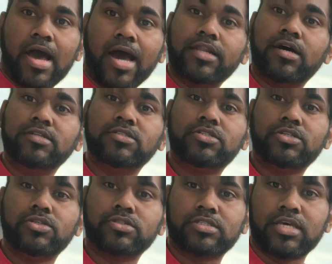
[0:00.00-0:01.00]
add-on to
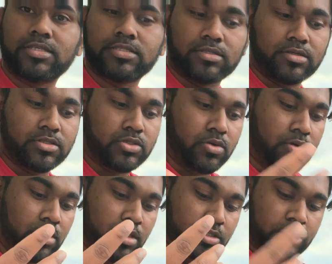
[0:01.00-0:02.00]
your Tesla. So
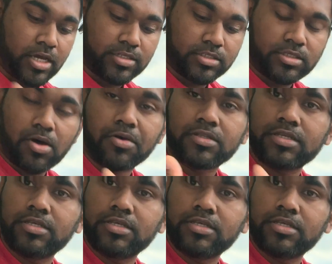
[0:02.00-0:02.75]
check this out.